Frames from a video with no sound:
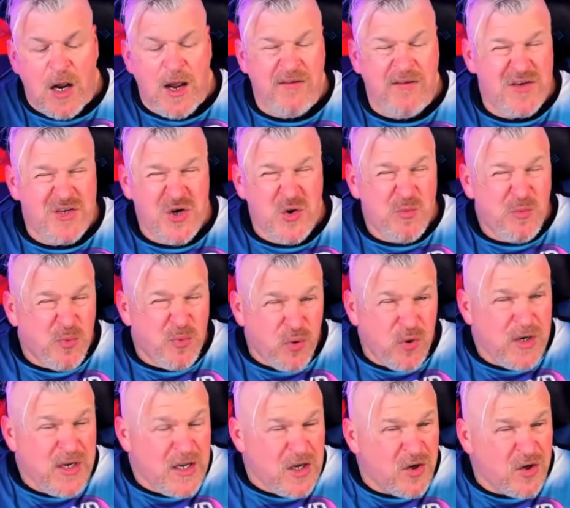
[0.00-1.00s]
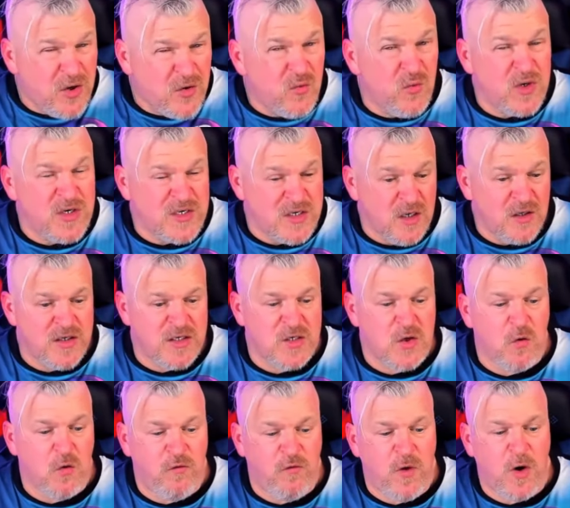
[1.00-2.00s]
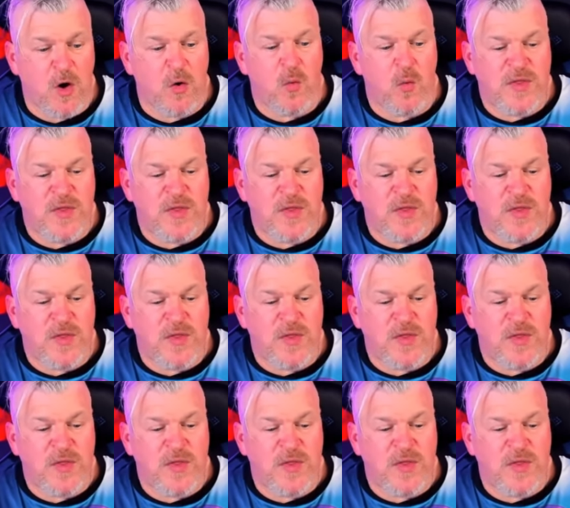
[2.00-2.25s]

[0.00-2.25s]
have shown pretty good results so far,